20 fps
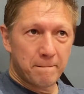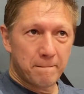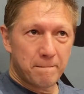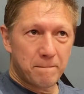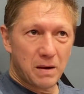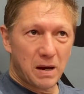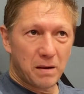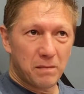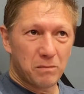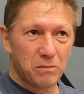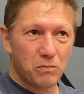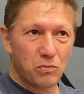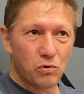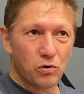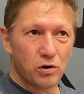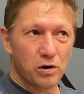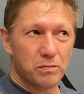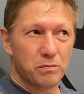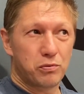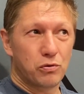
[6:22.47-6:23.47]
but
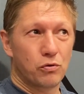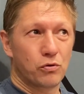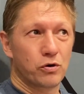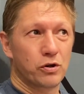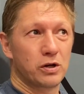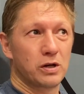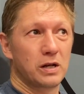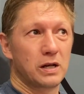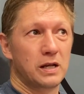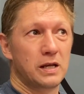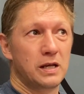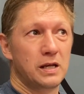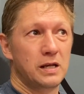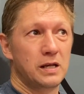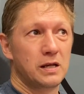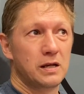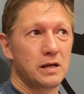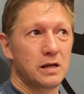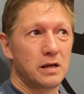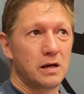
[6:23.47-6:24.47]
more importantly,
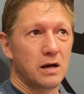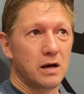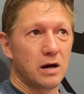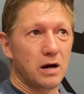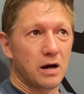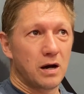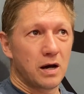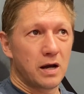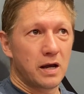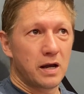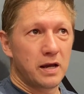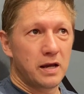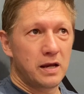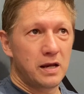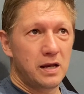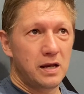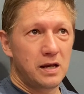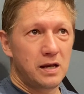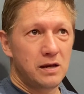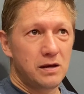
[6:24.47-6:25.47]

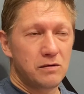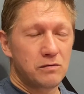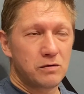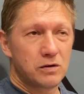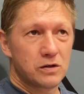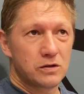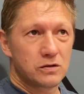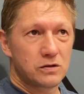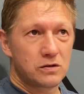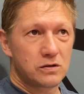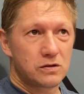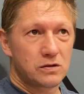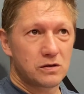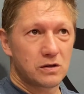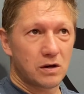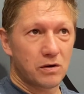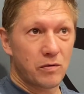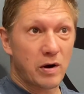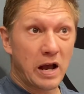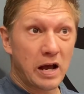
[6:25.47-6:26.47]
I was
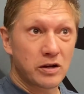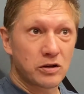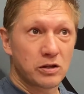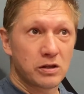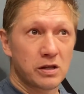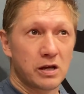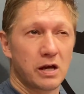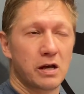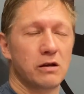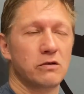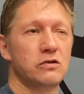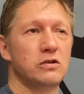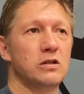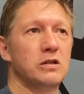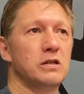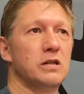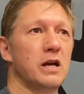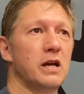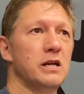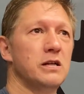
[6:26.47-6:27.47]
around in the
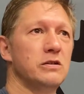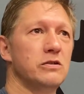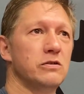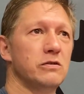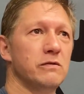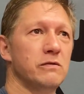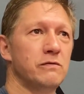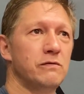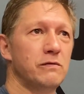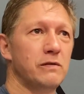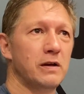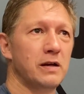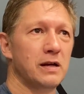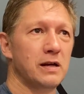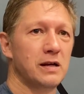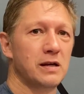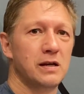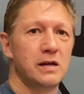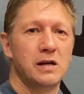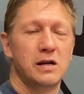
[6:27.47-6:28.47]
halcyon days of
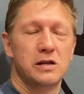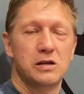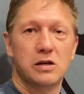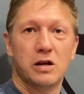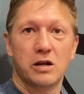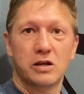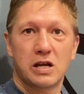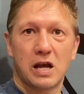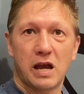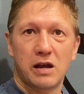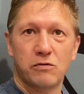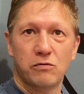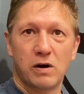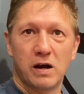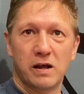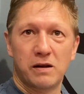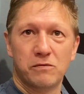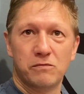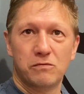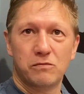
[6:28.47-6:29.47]
you know,
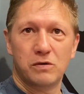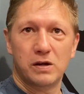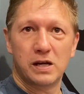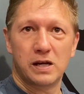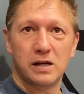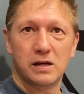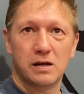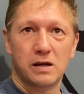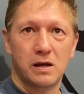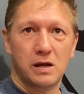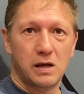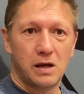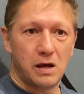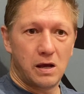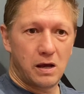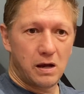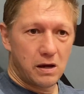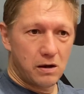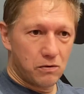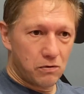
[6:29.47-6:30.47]
K1 when
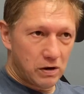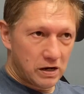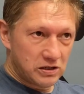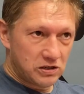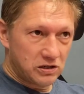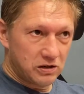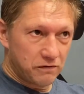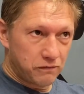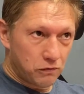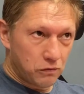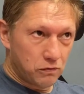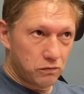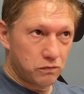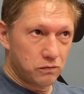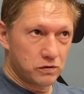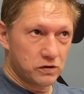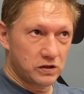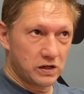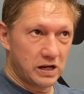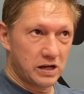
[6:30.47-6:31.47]
Ray Seffel
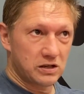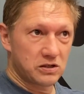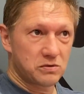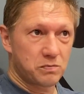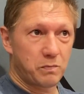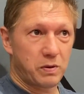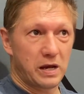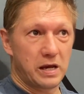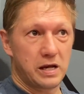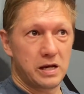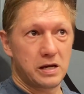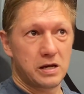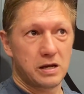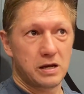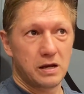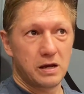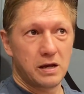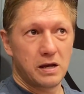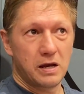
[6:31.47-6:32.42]
was at his peak.